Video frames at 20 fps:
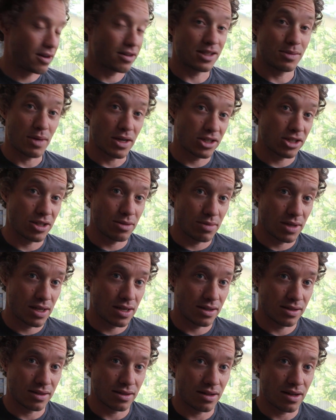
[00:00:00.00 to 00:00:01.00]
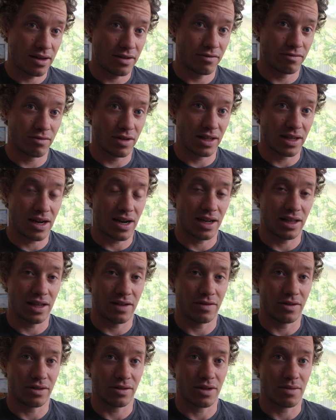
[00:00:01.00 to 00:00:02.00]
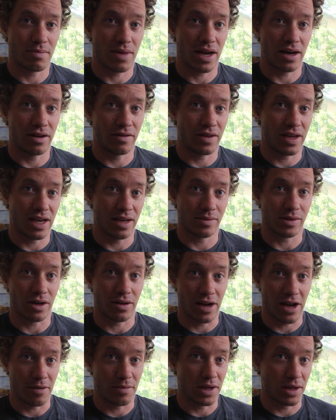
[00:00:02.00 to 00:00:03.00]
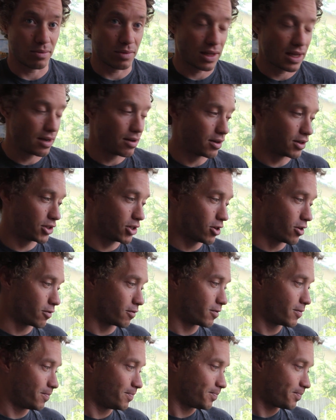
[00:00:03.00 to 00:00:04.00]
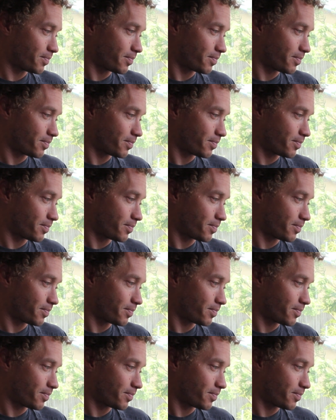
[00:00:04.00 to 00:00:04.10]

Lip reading: especially because a lot of really high level competitive games are now being played on turf.